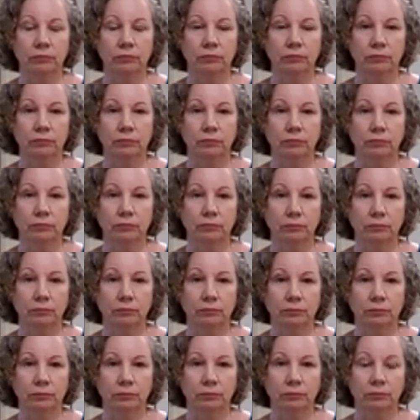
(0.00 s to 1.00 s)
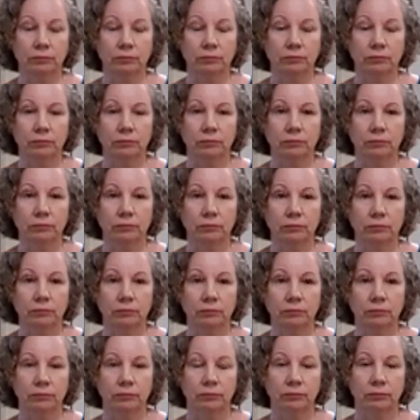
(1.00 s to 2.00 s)

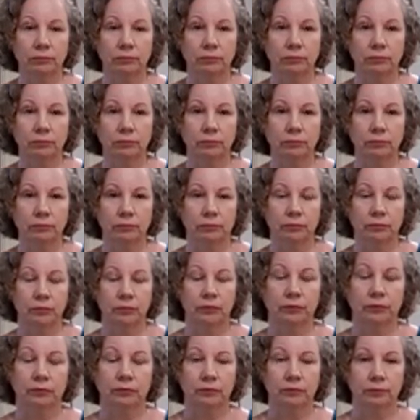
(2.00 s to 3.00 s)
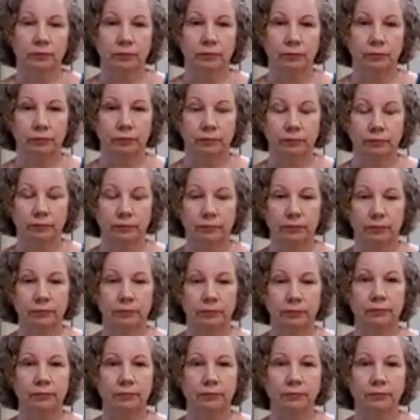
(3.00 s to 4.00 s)

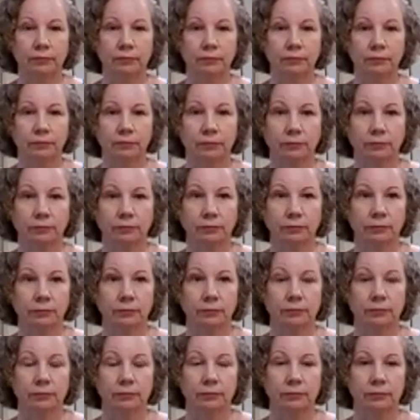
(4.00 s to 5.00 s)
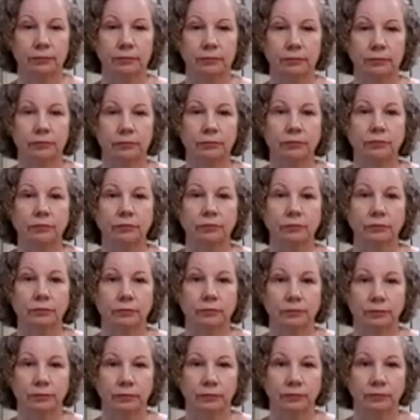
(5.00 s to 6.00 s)

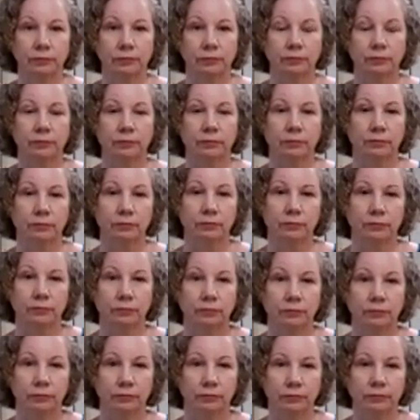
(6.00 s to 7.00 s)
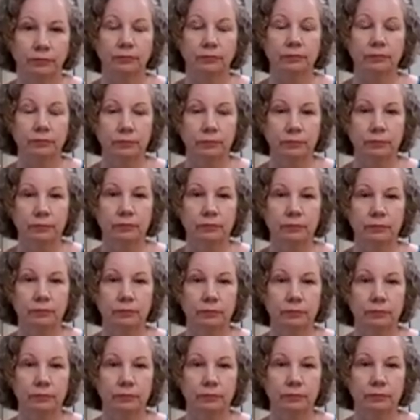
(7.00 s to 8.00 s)
This person isn't speaking.